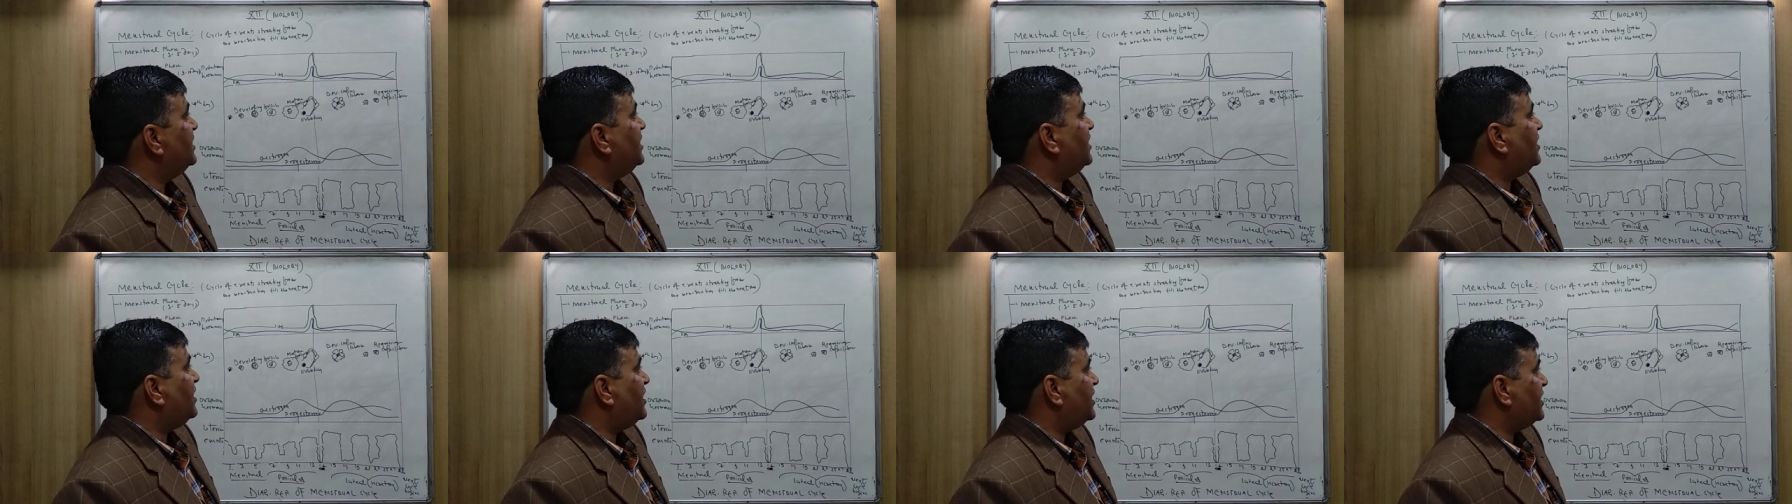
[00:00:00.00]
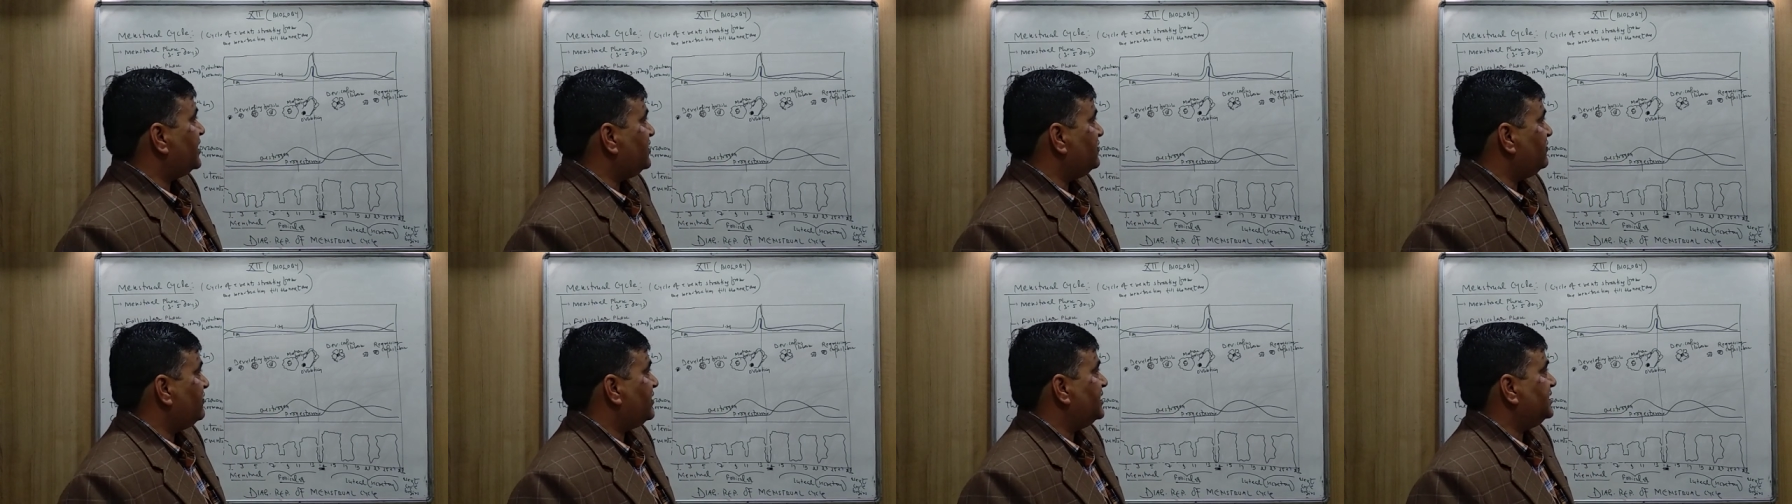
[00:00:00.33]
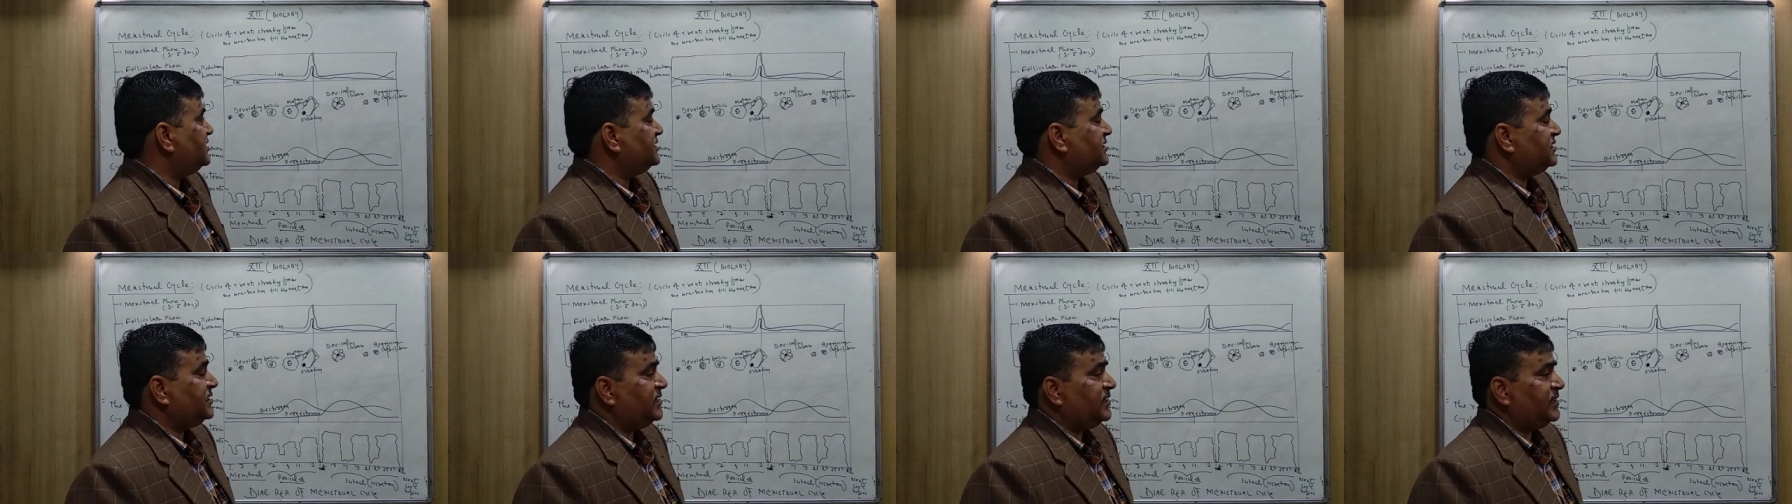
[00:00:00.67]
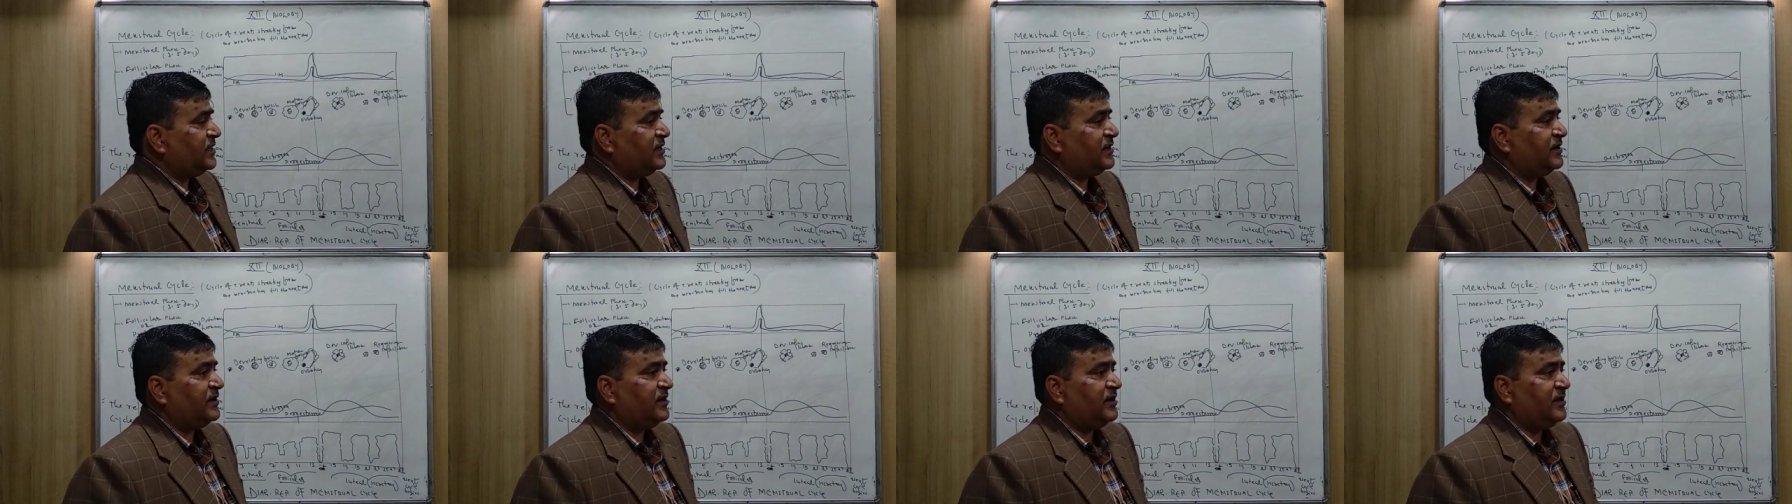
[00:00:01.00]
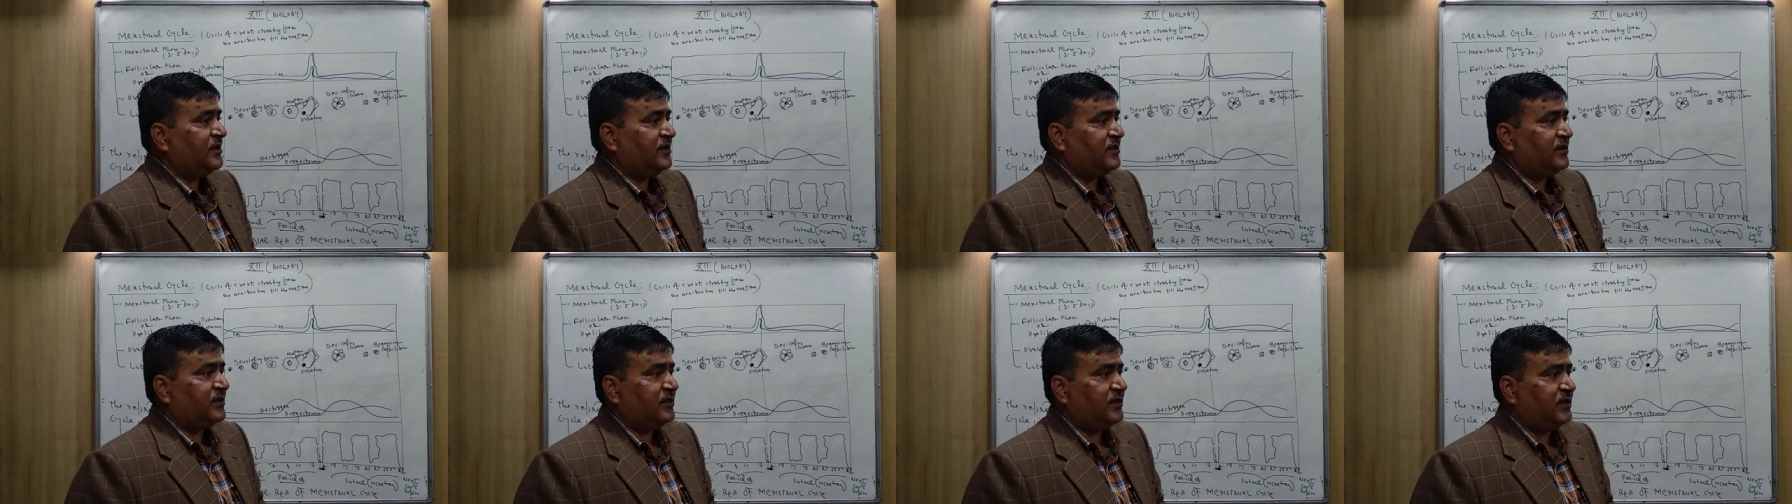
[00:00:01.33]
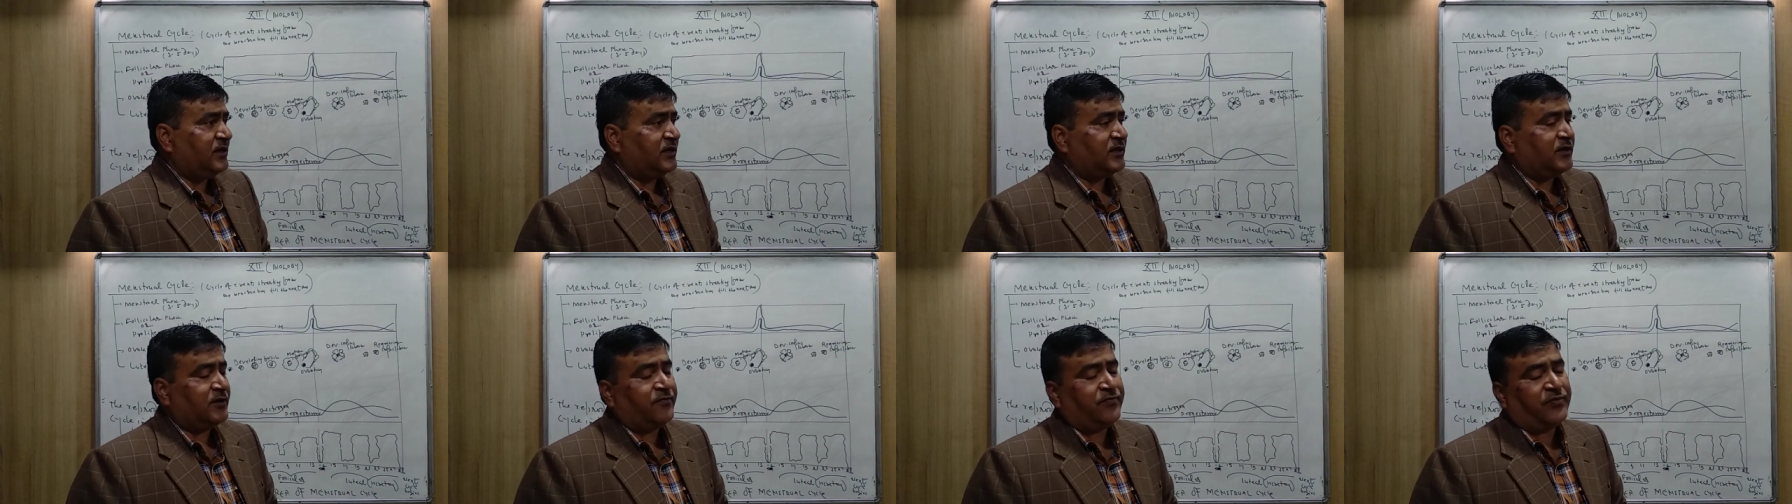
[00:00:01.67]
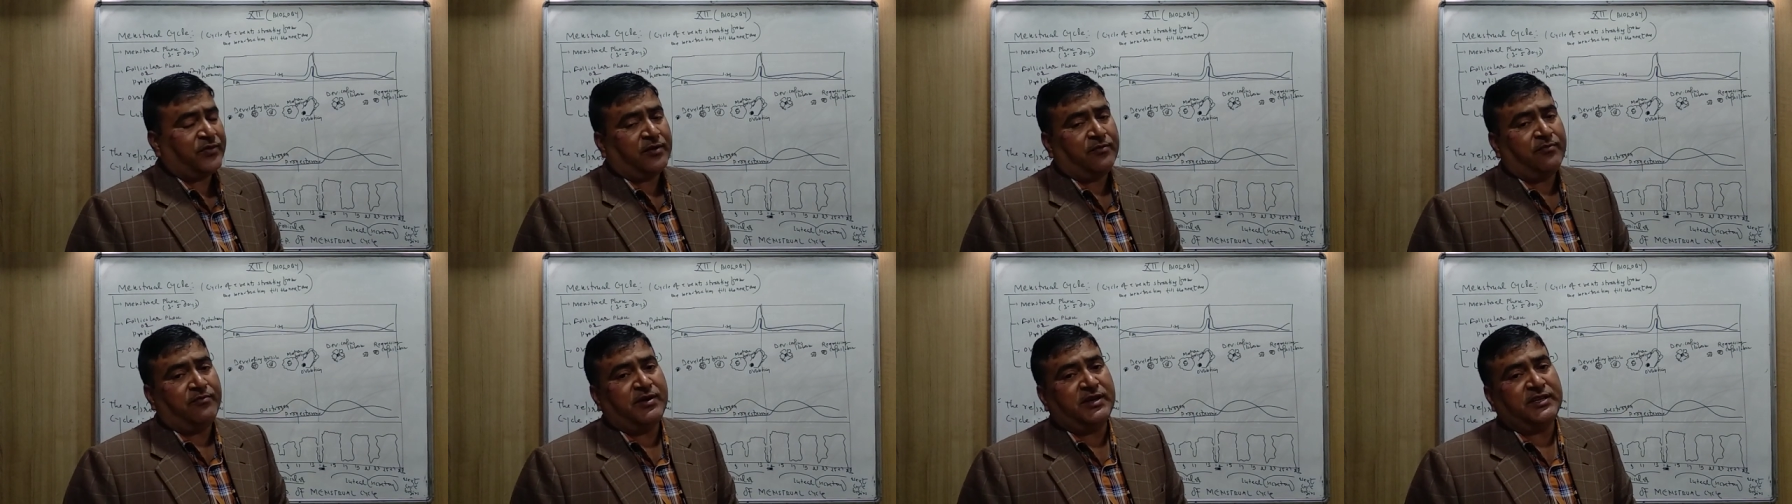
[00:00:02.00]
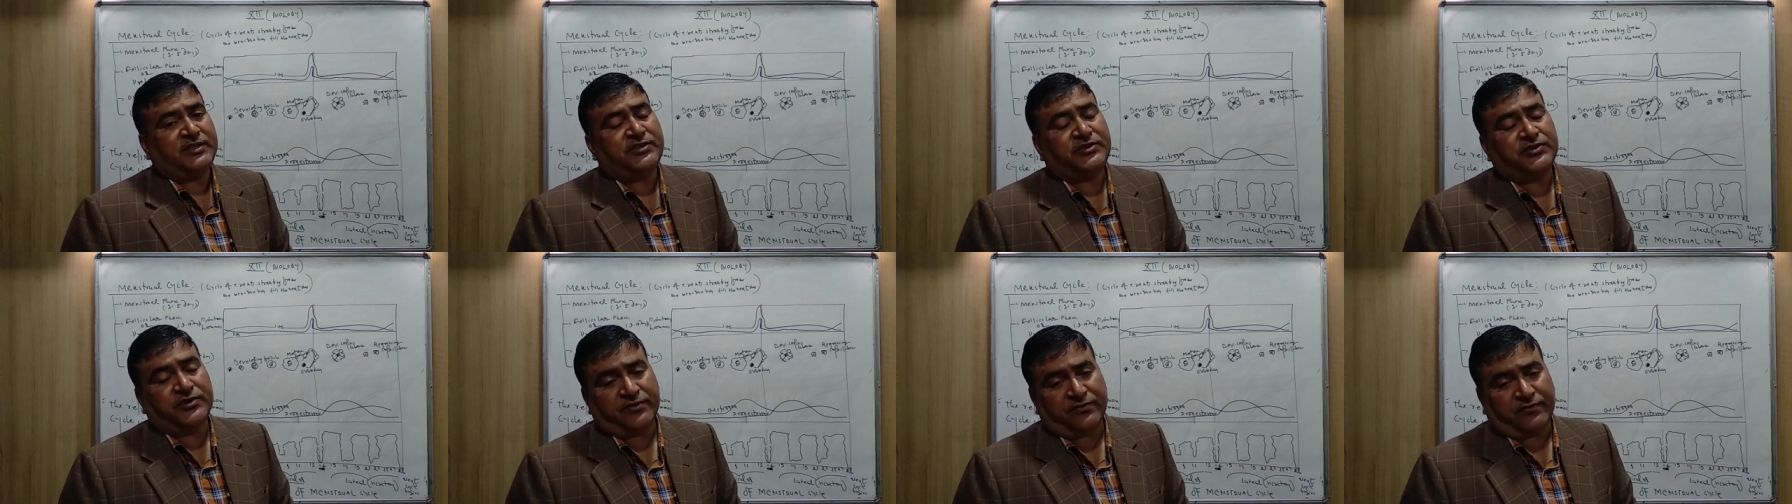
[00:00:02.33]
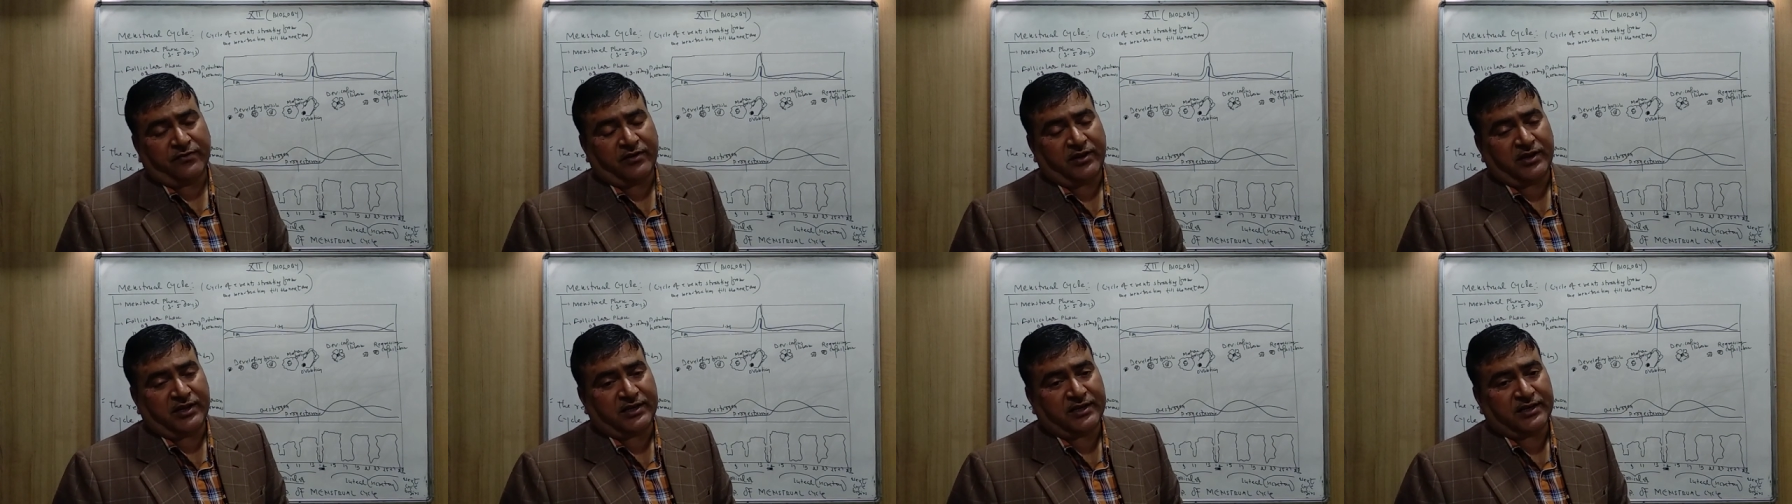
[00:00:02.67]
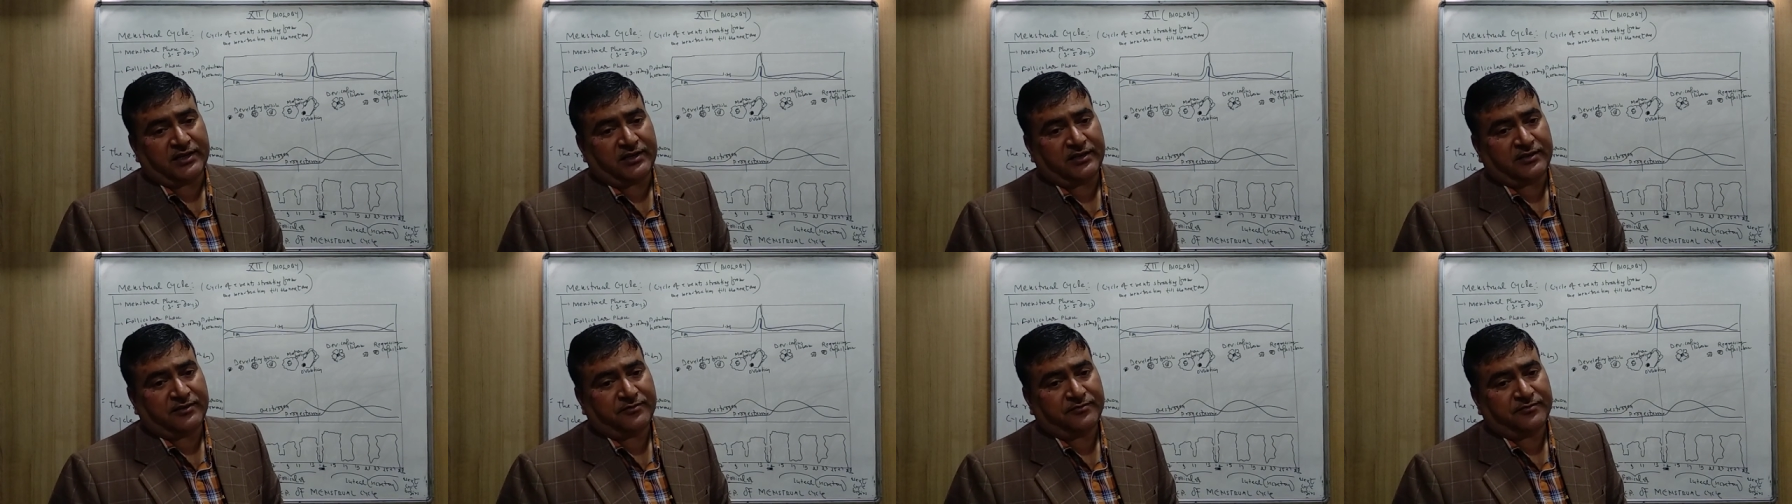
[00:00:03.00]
or you can say the mature follicle.